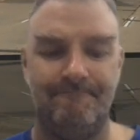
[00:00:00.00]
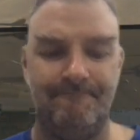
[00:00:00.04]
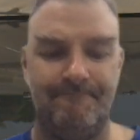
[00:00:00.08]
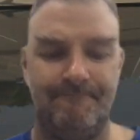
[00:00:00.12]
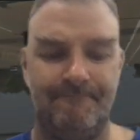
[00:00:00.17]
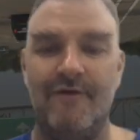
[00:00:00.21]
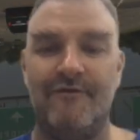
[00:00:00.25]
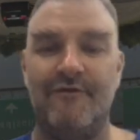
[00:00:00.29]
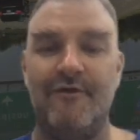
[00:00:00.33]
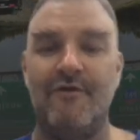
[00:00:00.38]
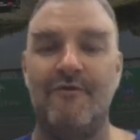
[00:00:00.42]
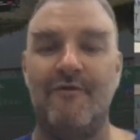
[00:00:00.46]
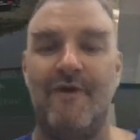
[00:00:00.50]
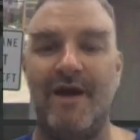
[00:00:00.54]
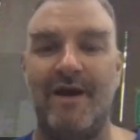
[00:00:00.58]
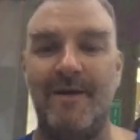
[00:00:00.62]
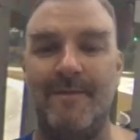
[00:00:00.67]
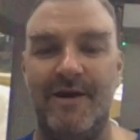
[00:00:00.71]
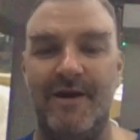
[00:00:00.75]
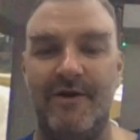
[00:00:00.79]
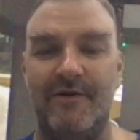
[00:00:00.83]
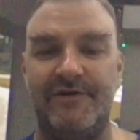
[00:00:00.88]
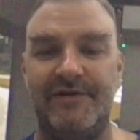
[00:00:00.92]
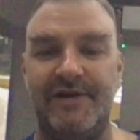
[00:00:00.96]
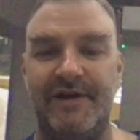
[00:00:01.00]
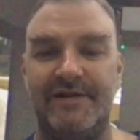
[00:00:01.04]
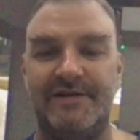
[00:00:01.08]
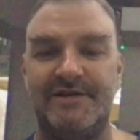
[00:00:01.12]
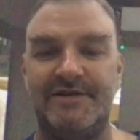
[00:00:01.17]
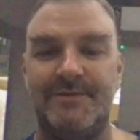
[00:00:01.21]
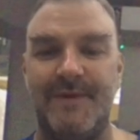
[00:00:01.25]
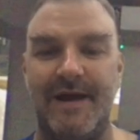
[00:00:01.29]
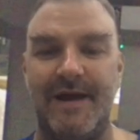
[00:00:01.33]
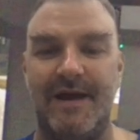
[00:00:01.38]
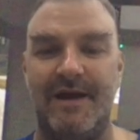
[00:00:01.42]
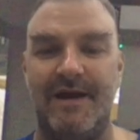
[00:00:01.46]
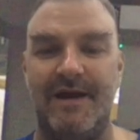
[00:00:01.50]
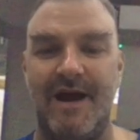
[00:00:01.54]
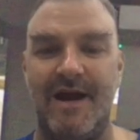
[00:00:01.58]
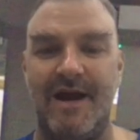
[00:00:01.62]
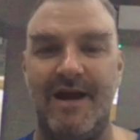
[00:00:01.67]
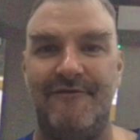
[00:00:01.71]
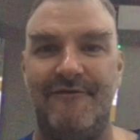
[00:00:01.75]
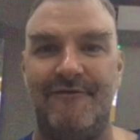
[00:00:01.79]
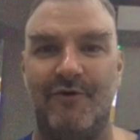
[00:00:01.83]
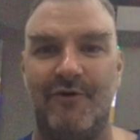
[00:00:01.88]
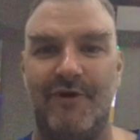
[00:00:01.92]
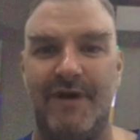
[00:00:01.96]
However, at random interchanges, we get
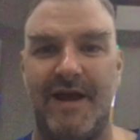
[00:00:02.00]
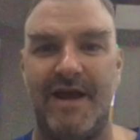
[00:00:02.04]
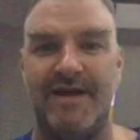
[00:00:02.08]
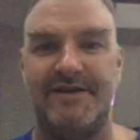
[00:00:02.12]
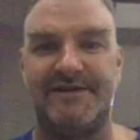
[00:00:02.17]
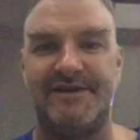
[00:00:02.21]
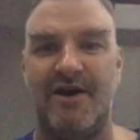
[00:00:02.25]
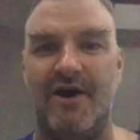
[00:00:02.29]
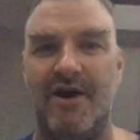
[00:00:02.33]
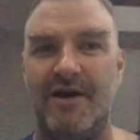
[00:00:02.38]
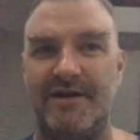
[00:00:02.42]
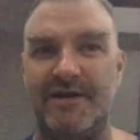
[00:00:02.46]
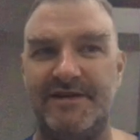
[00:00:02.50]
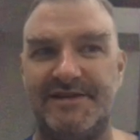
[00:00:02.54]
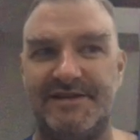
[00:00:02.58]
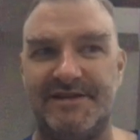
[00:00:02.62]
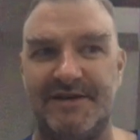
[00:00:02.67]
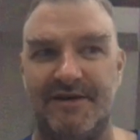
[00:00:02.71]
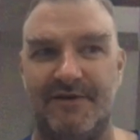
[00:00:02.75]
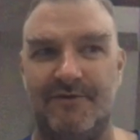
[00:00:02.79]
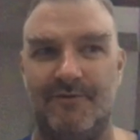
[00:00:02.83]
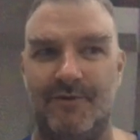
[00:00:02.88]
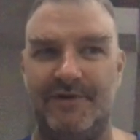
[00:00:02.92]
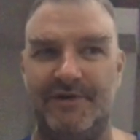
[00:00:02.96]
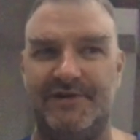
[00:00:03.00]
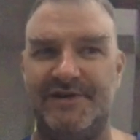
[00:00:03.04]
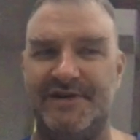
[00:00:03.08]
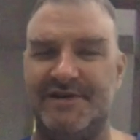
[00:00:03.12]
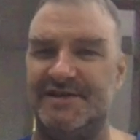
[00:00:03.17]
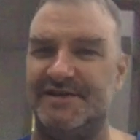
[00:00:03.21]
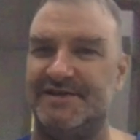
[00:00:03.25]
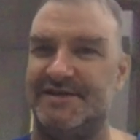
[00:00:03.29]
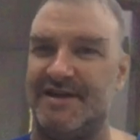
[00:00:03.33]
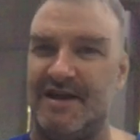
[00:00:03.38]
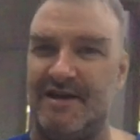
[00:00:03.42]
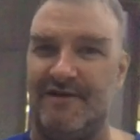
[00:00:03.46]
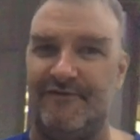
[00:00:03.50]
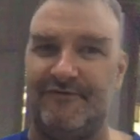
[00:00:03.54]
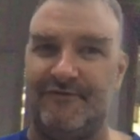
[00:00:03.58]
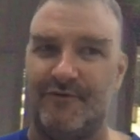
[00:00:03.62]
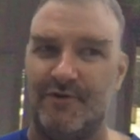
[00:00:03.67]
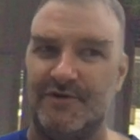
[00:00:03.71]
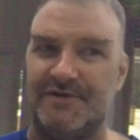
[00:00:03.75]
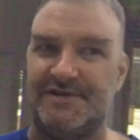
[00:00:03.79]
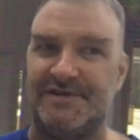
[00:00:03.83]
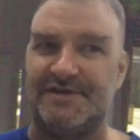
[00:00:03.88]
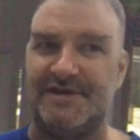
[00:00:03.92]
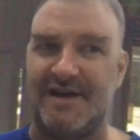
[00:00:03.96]
94 East Hudson, which is the
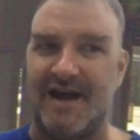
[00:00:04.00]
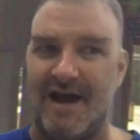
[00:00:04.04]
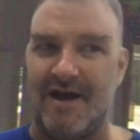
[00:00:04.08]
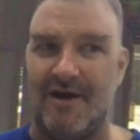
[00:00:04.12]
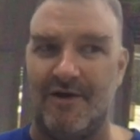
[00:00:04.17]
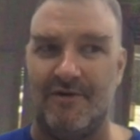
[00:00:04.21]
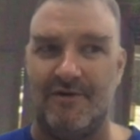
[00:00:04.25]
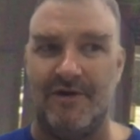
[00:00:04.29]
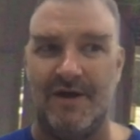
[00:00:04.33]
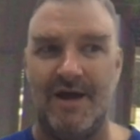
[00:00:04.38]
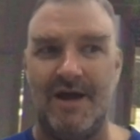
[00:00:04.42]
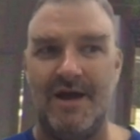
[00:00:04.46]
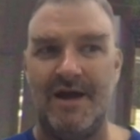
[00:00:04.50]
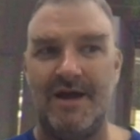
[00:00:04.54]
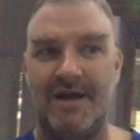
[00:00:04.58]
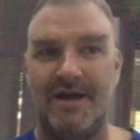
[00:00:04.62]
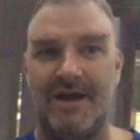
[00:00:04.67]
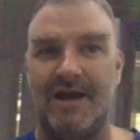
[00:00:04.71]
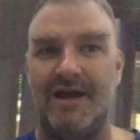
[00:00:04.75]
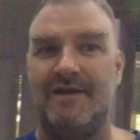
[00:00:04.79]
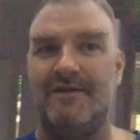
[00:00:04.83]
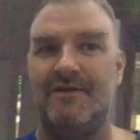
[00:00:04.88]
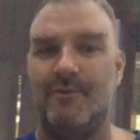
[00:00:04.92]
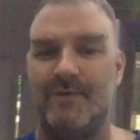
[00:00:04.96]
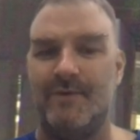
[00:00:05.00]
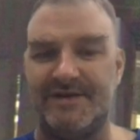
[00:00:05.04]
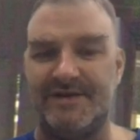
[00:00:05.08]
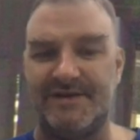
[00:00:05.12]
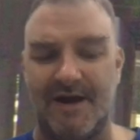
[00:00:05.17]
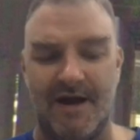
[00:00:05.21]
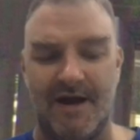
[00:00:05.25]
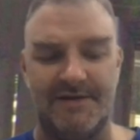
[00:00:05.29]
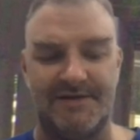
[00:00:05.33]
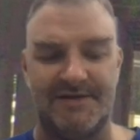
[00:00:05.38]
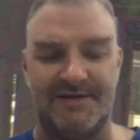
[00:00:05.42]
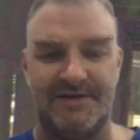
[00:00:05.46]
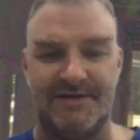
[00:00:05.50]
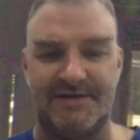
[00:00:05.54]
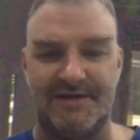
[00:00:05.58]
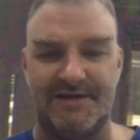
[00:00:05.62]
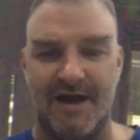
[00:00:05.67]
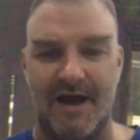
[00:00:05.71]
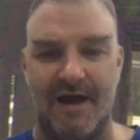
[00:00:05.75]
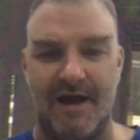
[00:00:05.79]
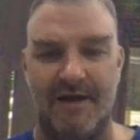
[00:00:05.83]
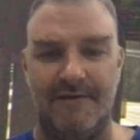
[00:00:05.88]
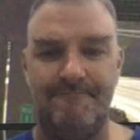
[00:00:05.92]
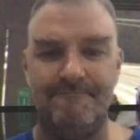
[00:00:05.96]
first town in the Wisconsin
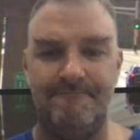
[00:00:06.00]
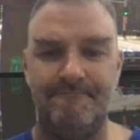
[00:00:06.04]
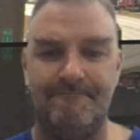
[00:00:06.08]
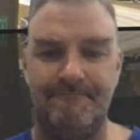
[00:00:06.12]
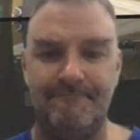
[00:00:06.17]
side.